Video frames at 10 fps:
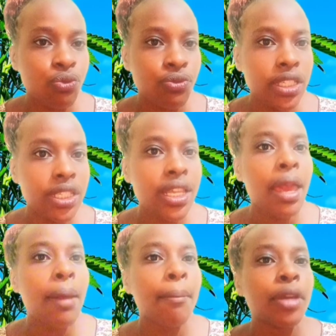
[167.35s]
make sure
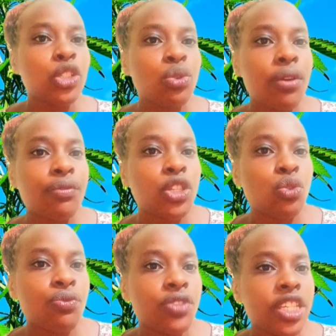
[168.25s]
after you've dig the
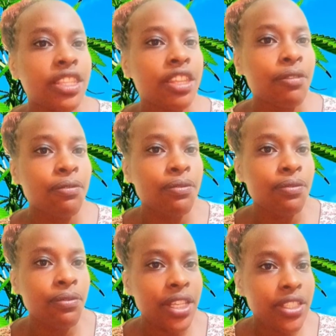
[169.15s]
first
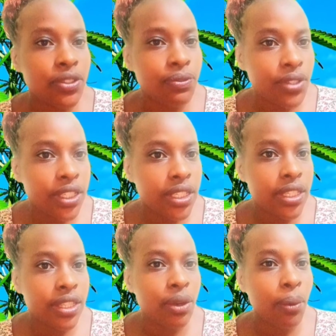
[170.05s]

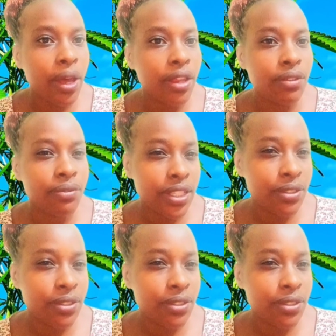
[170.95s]
feet,